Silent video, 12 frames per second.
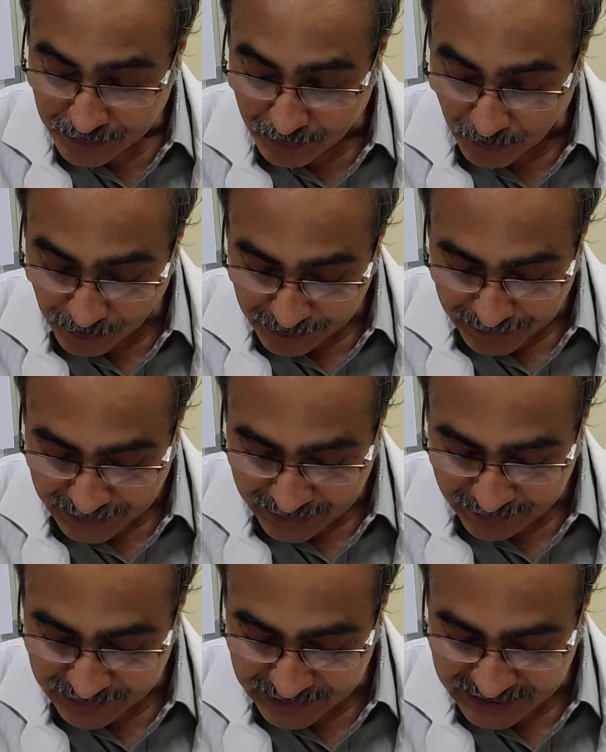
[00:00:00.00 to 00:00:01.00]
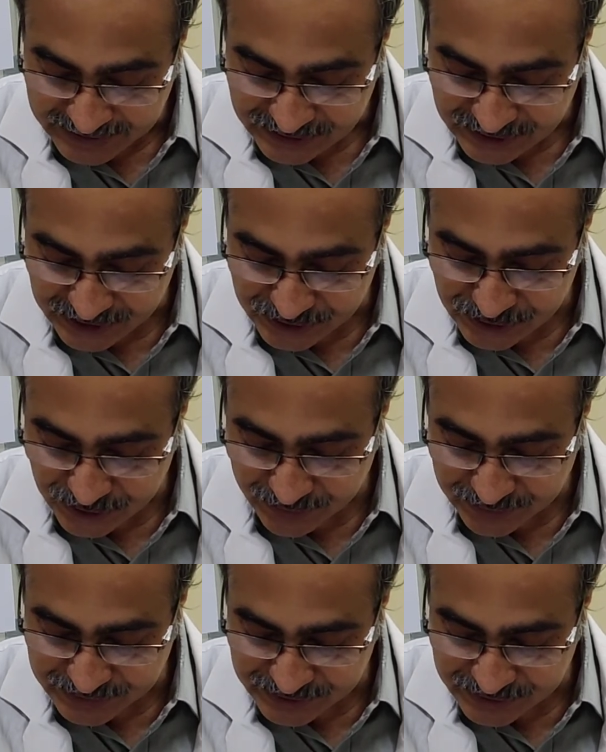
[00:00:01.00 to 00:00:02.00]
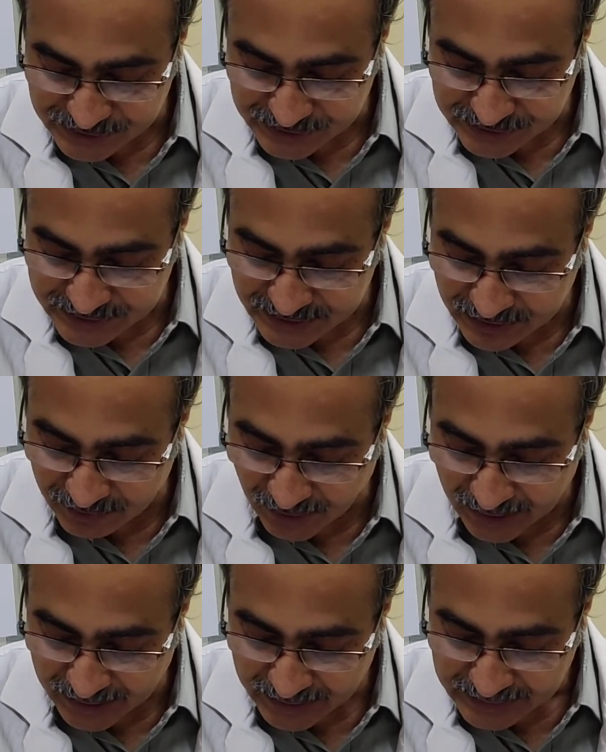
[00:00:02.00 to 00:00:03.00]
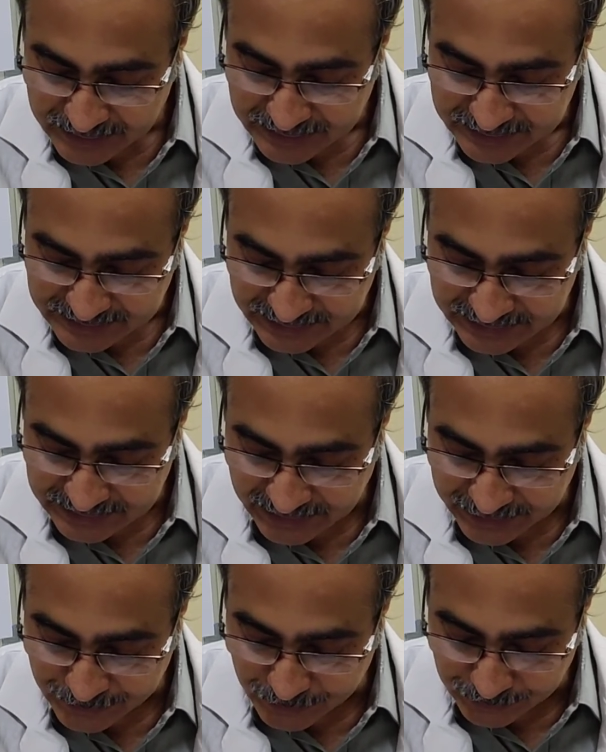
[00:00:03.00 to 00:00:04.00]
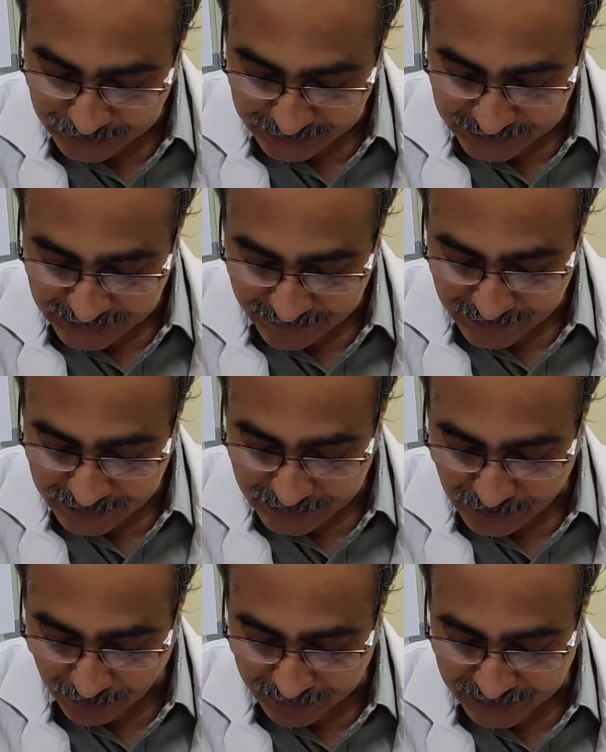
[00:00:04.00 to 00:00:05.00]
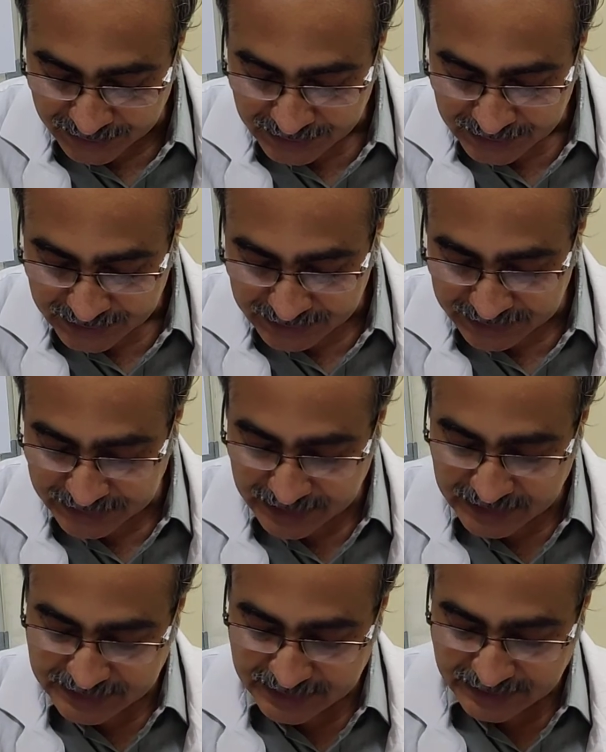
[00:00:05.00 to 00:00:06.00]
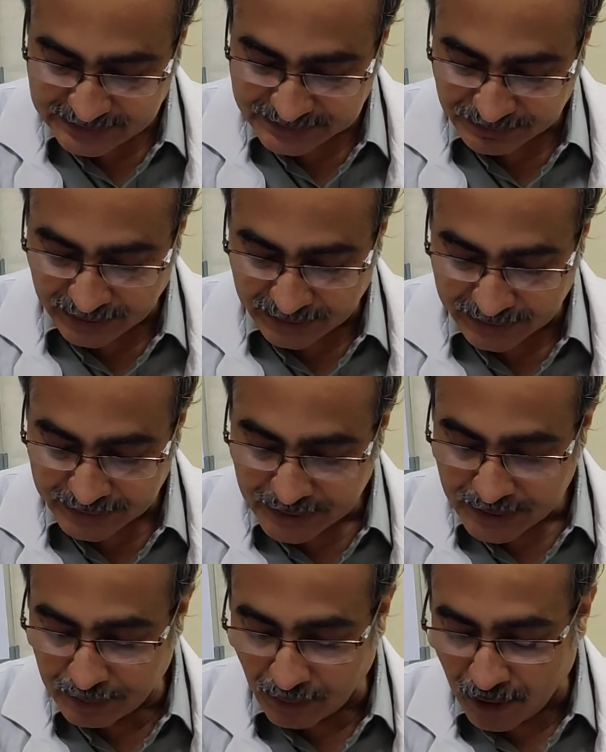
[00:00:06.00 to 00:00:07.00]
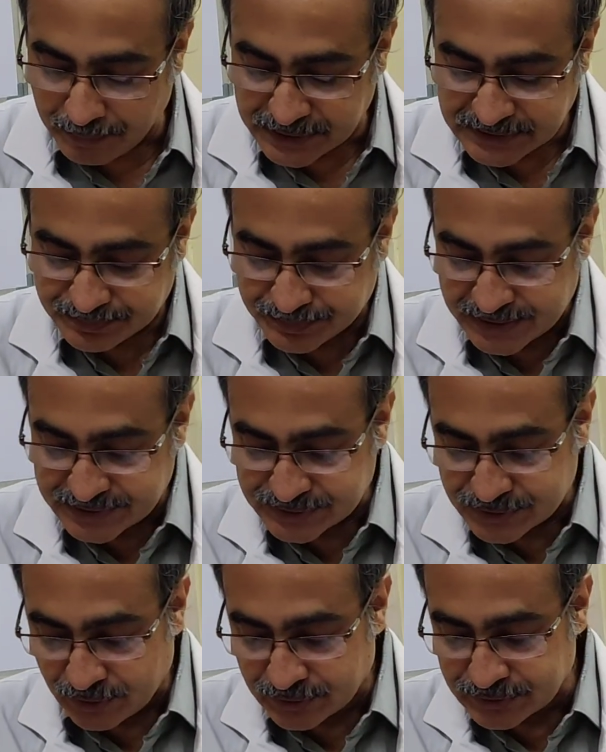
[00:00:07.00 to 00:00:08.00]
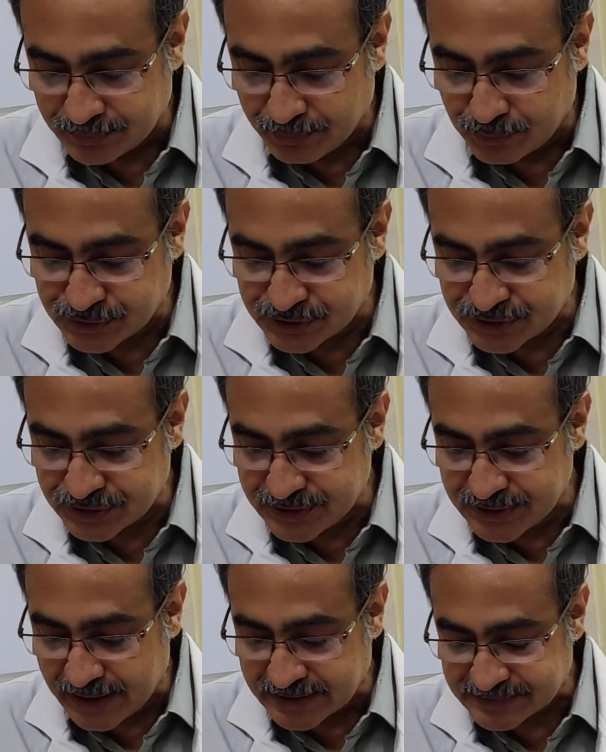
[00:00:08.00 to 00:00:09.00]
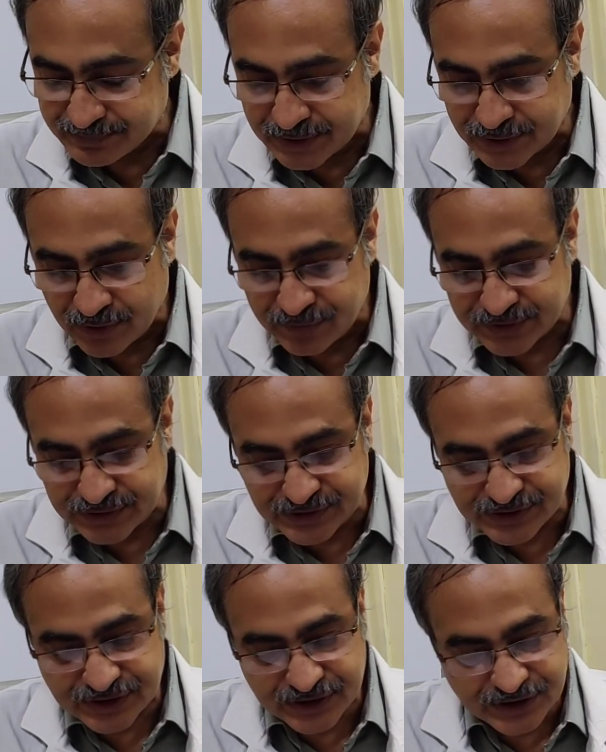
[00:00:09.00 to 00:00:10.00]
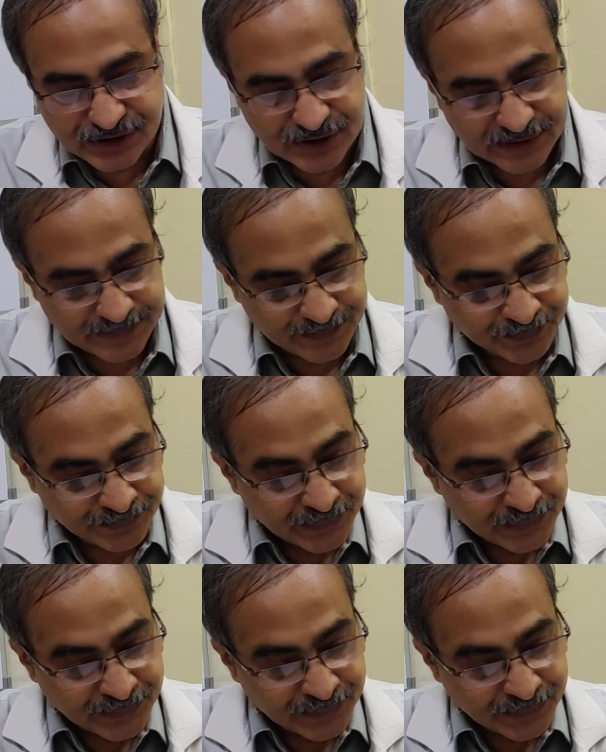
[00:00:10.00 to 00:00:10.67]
more backward extension of incision is required, then like donor nephrectomy in renal transplant, MOP is pressed on the posterior aspect of incision